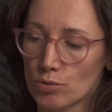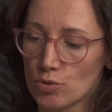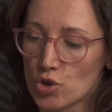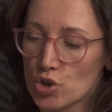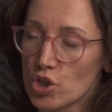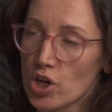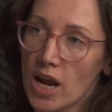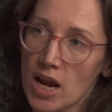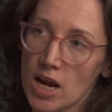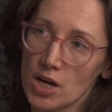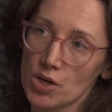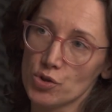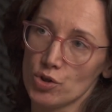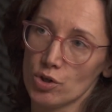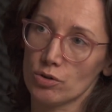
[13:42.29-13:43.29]

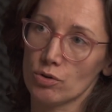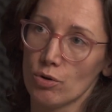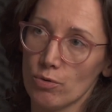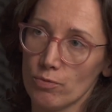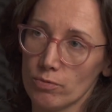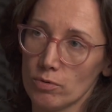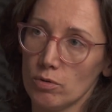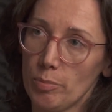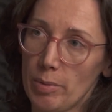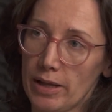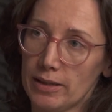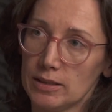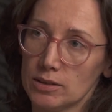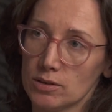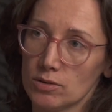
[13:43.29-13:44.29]
change an overall
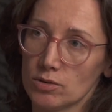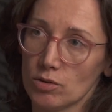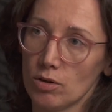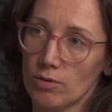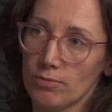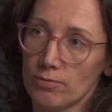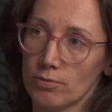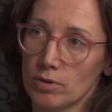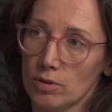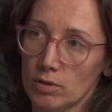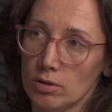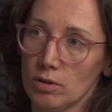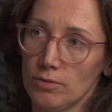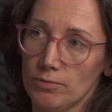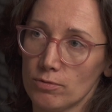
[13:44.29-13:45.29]
balance
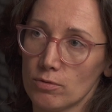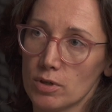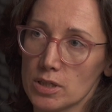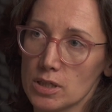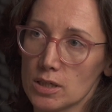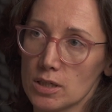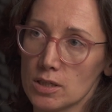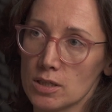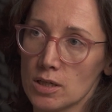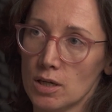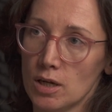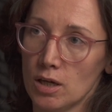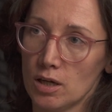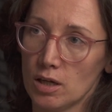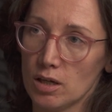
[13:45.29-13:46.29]
of forces
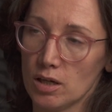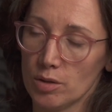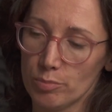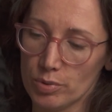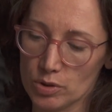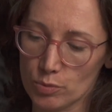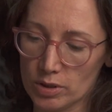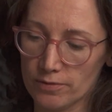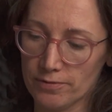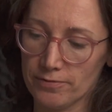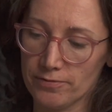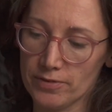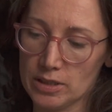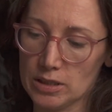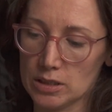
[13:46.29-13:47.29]
between
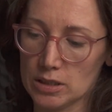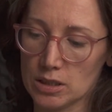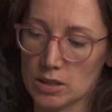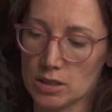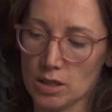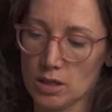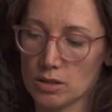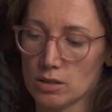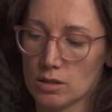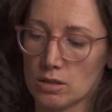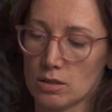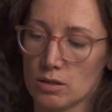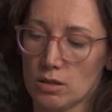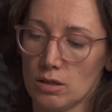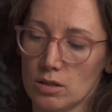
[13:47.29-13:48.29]
Finland
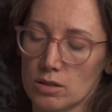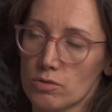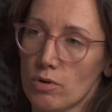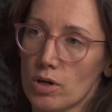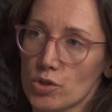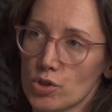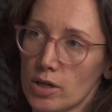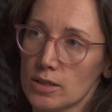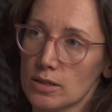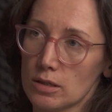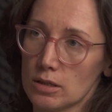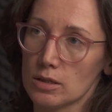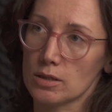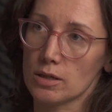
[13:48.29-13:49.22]
and Russia as it is